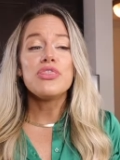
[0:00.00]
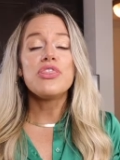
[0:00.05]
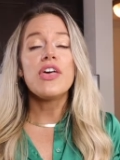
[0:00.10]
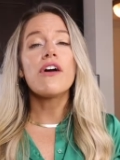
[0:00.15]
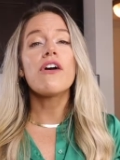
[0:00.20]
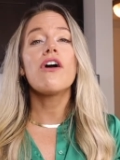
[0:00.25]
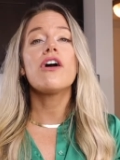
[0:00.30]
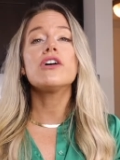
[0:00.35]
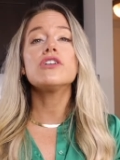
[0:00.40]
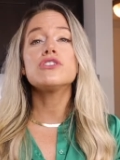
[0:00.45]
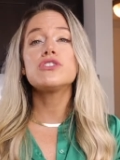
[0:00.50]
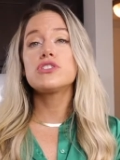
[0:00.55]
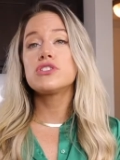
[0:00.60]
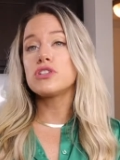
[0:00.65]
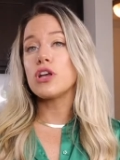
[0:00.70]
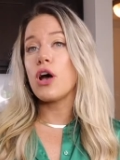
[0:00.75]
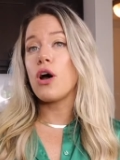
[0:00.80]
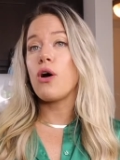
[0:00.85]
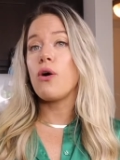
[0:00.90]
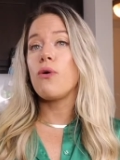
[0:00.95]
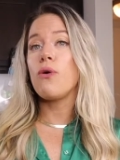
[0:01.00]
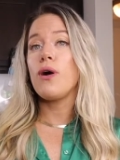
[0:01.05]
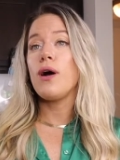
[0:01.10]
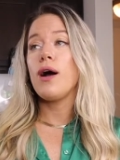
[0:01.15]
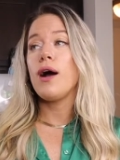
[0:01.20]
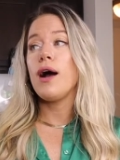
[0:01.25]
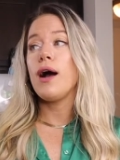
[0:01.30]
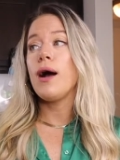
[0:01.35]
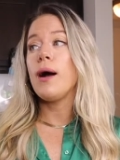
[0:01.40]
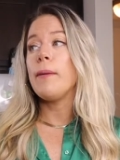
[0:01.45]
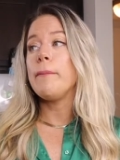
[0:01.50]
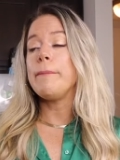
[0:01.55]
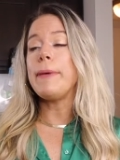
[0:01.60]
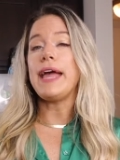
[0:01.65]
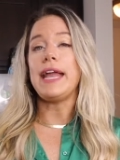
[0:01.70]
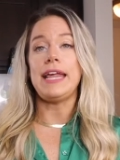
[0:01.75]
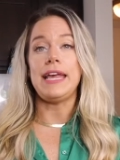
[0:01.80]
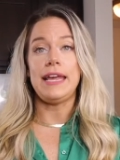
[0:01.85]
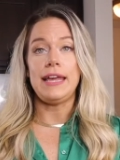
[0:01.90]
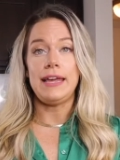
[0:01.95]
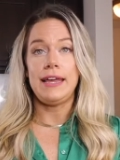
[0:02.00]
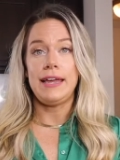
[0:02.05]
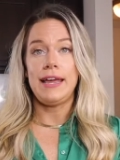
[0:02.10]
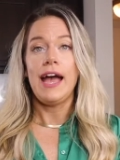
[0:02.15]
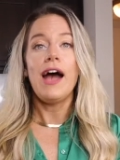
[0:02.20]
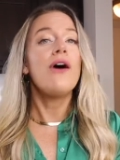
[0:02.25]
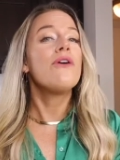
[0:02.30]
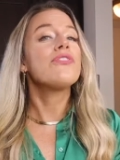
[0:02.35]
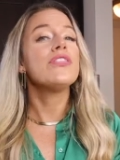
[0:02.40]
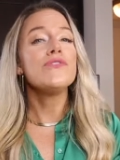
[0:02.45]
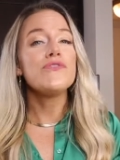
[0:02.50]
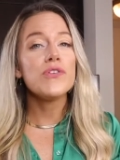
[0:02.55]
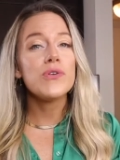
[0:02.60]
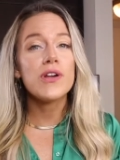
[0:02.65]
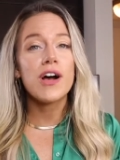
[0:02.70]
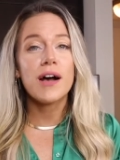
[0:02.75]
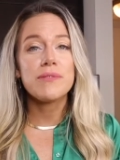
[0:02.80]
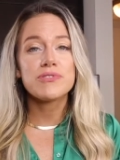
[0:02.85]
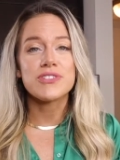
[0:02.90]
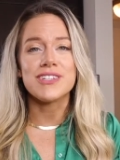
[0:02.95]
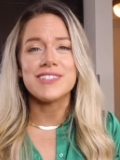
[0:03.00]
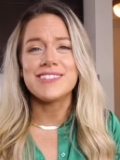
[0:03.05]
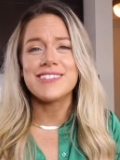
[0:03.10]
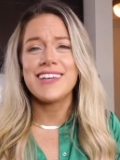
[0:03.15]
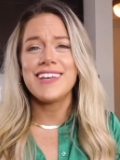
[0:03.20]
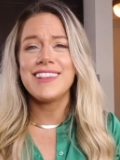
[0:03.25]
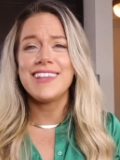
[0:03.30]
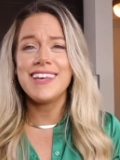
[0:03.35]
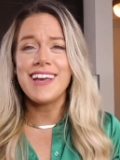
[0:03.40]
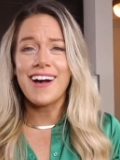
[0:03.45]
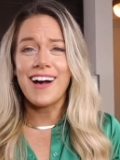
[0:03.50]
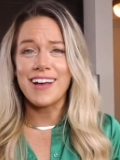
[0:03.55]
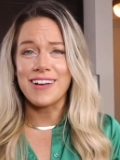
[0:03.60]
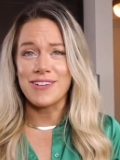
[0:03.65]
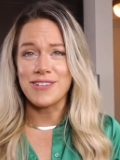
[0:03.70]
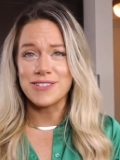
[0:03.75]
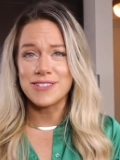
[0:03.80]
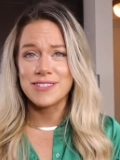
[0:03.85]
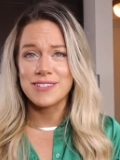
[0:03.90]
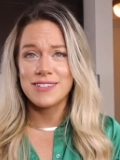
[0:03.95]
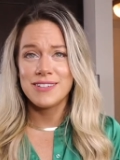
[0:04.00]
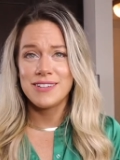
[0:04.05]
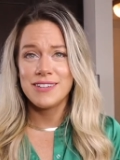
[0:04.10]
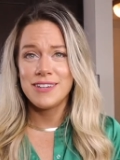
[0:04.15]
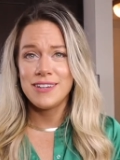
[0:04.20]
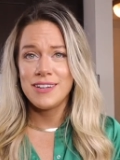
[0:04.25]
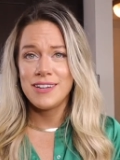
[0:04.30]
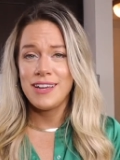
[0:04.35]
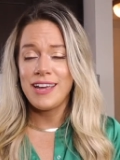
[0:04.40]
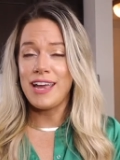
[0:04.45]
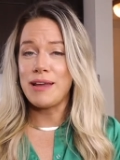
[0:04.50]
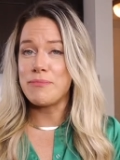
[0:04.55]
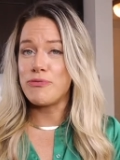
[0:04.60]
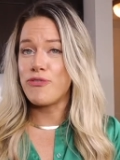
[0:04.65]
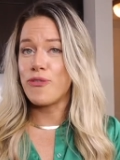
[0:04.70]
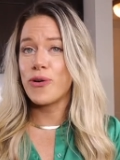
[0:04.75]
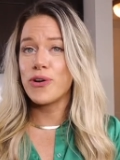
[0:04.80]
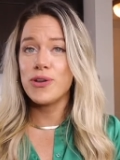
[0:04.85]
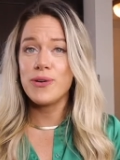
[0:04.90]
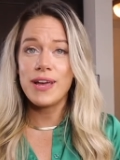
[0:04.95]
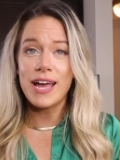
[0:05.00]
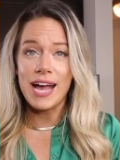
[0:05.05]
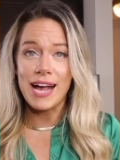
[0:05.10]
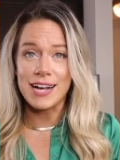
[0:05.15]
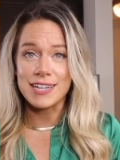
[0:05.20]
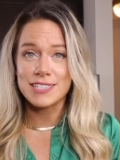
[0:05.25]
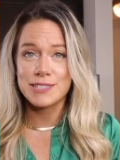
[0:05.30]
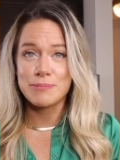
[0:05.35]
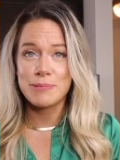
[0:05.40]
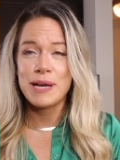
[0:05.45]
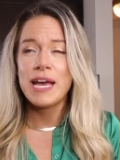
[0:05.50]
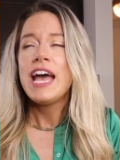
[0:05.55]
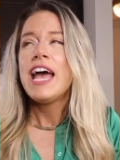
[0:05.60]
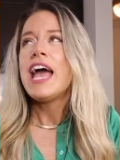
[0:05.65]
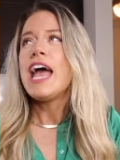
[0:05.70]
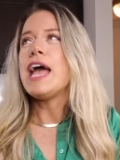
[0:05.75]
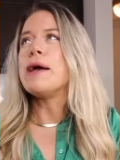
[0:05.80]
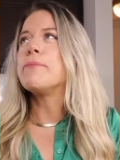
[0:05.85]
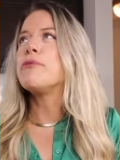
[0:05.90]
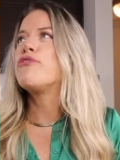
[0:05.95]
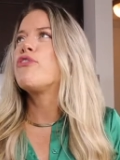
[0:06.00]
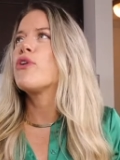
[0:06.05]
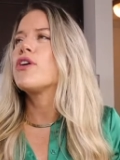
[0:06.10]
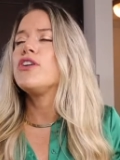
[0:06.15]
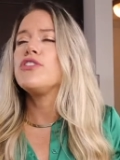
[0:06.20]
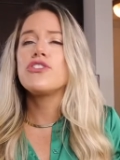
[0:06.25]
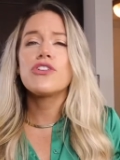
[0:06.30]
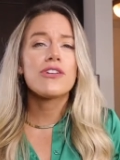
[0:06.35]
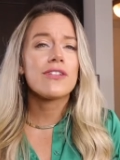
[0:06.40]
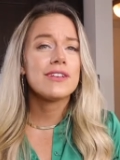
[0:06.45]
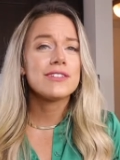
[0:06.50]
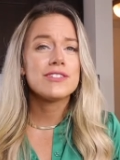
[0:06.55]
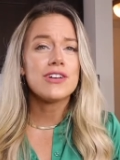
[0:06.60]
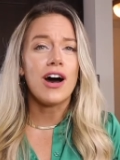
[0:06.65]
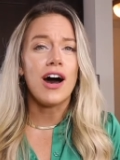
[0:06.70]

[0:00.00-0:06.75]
There are so many healthy food options in the aisles. And before you gasp, and before you turn this